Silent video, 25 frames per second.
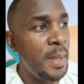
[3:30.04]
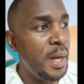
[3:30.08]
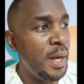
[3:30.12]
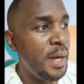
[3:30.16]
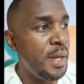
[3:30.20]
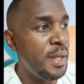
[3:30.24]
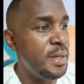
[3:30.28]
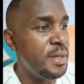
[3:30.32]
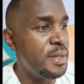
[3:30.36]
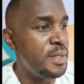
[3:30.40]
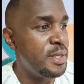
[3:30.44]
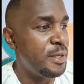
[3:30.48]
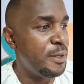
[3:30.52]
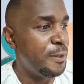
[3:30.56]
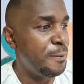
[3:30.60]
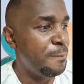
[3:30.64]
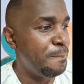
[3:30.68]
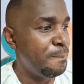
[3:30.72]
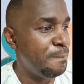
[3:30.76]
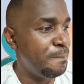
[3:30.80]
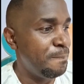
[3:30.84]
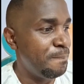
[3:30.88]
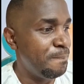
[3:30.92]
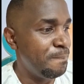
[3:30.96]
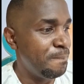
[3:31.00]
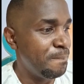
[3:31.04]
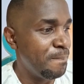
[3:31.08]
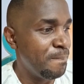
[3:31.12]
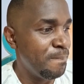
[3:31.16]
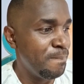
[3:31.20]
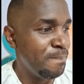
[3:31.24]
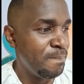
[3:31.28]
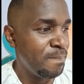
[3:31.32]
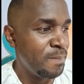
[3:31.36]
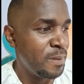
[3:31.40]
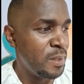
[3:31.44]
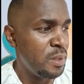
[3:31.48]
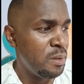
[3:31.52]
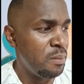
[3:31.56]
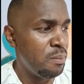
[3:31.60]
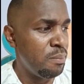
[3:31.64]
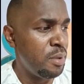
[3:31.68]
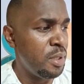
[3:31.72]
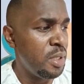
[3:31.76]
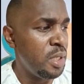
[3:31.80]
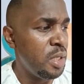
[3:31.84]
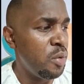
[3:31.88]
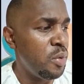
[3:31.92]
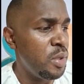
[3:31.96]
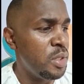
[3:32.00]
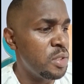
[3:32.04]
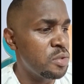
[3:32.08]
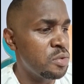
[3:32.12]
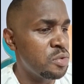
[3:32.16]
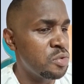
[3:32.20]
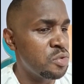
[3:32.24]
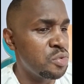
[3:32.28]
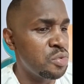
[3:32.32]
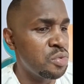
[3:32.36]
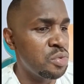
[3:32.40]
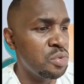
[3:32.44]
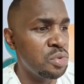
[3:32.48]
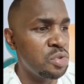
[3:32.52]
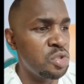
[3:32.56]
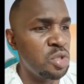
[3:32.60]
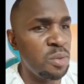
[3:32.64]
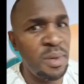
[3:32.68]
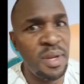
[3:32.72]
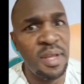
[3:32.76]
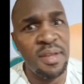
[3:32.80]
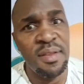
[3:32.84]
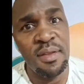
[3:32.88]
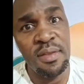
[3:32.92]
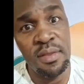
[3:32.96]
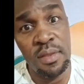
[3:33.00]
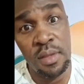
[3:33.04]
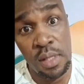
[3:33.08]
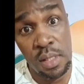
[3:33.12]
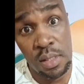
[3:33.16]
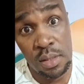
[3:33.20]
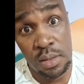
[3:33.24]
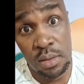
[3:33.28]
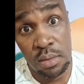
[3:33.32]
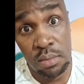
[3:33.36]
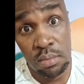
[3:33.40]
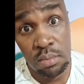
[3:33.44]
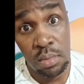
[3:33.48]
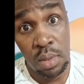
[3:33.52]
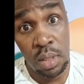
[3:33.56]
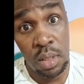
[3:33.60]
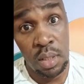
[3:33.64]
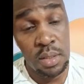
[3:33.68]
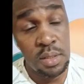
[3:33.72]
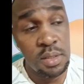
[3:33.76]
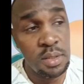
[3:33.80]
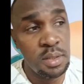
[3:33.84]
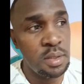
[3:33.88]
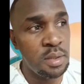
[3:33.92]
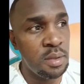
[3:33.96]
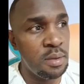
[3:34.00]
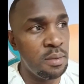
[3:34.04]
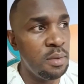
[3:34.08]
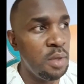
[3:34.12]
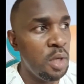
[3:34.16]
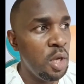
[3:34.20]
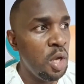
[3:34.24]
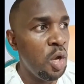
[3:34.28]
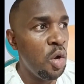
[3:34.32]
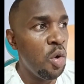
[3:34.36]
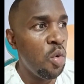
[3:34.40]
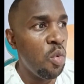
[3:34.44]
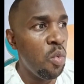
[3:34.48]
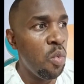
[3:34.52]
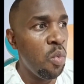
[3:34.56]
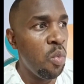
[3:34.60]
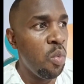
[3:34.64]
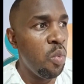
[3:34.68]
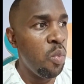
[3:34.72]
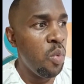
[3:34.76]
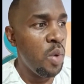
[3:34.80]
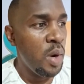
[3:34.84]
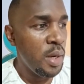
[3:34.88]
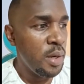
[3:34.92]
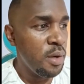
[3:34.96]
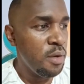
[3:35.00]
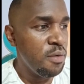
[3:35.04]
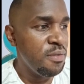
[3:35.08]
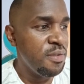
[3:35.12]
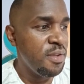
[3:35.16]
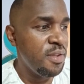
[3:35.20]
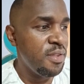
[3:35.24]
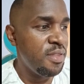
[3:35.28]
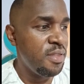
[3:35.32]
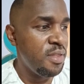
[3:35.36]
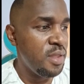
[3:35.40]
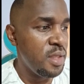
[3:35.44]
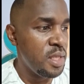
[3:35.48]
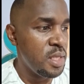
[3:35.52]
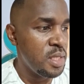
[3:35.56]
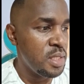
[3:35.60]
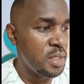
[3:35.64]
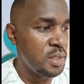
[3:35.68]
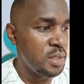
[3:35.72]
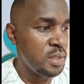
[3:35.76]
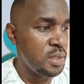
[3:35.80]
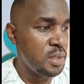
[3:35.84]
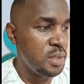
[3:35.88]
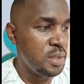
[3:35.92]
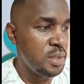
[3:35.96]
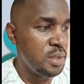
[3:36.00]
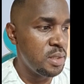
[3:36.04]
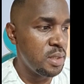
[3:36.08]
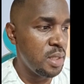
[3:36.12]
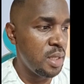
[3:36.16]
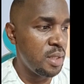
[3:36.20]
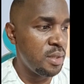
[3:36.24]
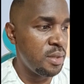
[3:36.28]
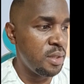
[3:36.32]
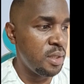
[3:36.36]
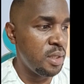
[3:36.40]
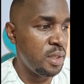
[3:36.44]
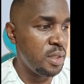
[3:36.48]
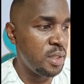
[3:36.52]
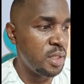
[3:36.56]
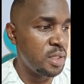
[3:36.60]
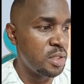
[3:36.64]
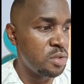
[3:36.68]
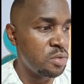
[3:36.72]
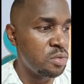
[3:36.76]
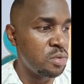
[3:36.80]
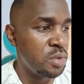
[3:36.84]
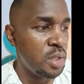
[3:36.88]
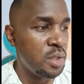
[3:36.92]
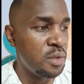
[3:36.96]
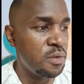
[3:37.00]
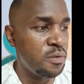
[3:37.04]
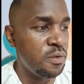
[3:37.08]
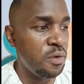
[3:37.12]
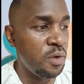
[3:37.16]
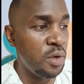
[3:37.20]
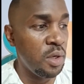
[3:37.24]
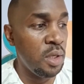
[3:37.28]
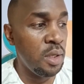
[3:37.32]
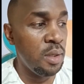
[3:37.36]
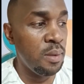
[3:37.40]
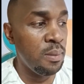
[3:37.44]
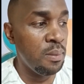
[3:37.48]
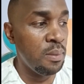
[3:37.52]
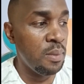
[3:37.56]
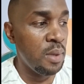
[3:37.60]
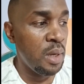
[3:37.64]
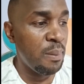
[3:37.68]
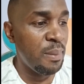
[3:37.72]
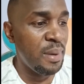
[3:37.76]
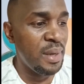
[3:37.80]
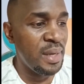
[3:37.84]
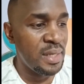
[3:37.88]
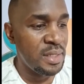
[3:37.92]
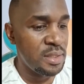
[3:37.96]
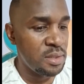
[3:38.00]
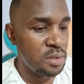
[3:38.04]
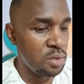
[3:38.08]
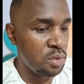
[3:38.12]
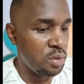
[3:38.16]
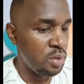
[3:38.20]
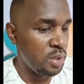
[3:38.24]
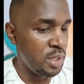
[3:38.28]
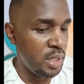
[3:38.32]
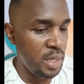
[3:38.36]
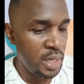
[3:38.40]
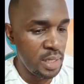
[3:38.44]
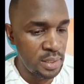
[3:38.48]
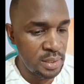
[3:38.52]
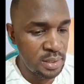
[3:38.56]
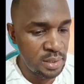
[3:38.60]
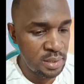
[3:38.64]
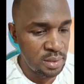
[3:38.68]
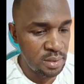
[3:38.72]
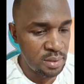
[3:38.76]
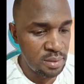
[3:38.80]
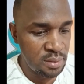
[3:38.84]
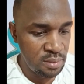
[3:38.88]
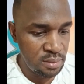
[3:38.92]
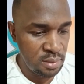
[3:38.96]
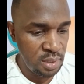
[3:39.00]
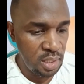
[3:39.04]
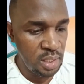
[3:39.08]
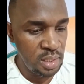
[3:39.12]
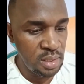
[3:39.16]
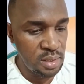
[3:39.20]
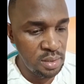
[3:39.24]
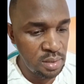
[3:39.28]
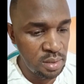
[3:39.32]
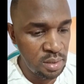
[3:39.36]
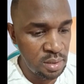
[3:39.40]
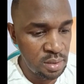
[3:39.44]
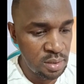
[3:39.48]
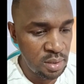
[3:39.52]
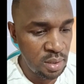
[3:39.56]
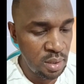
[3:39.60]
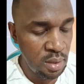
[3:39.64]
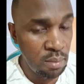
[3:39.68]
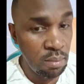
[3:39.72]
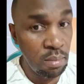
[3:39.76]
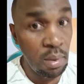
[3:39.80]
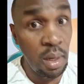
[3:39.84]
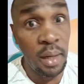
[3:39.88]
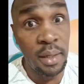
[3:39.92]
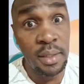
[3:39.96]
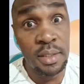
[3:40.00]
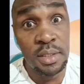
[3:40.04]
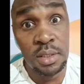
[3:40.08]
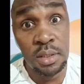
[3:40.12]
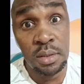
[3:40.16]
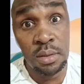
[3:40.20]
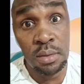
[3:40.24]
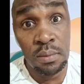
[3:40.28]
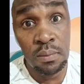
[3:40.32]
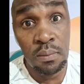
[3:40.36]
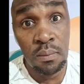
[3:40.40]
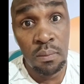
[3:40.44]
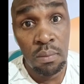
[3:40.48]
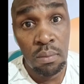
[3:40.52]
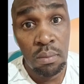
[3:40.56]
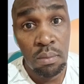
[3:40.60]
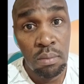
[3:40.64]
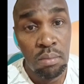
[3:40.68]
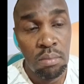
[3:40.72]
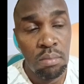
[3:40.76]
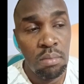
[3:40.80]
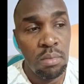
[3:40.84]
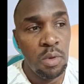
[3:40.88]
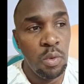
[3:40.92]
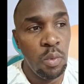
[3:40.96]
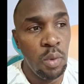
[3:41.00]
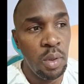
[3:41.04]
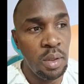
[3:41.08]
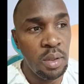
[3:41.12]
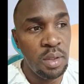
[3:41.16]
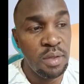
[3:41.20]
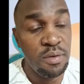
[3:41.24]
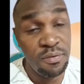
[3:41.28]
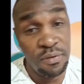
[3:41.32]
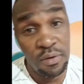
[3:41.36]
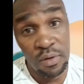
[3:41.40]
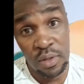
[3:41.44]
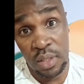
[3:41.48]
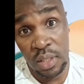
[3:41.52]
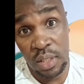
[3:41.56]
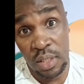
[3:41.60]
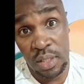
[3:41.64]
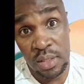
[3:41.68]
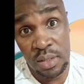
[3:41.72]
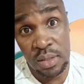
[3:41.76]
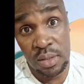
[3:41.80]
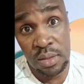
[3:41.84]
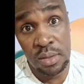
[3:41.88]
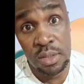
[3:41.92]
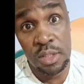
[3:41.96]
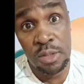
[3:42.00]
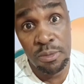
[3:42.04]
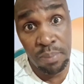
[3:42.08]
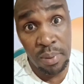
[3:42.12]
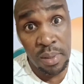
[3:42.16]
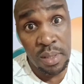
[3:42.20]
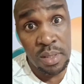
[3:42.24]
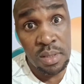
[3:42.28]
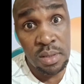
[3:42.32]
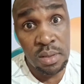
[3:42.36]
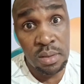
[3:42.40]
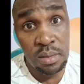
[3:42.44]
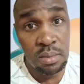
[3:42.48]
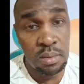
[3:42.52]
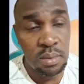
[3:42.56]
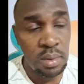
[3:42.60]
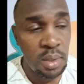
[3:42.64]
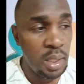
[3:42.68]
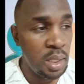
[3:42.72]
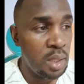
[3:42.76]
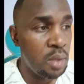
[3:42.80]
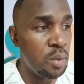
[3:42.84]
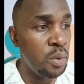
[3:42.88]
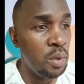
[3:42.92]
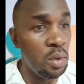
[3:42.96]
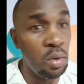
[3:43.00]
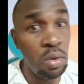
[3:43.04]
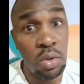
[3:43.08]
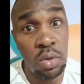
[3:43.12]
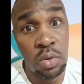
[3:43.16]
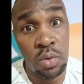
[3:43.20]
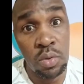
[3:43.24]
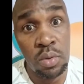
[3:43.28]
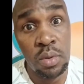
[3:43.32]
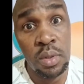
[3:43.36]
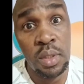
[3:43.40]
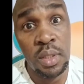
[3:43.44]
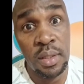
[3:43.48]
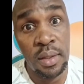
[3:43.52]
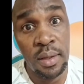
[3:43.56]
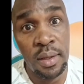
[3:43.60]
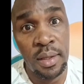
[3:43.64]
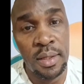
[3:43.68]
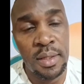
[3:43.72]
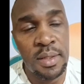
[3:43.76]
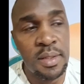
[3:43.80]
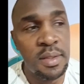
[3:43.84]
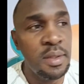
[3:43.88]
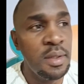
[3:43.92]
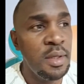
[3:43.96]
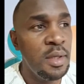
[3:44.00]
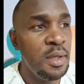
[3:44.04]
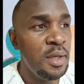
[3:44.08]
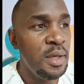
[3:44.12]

And Bone went on to do so many other things. And one of the things I think that stood out for him among us all the arts things is acting. Well, he found his space, like we all do in the end.